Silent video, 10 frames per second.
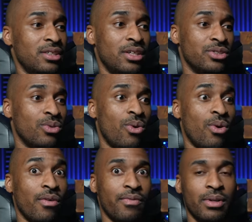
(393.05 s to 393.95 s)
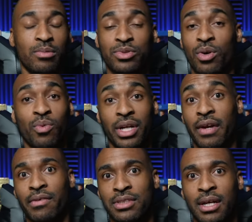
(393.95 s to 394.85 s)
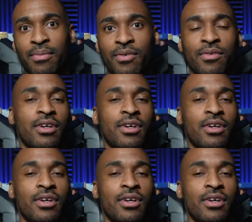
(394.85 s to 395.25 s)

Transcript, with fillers: uh, short horror films, or whatever type of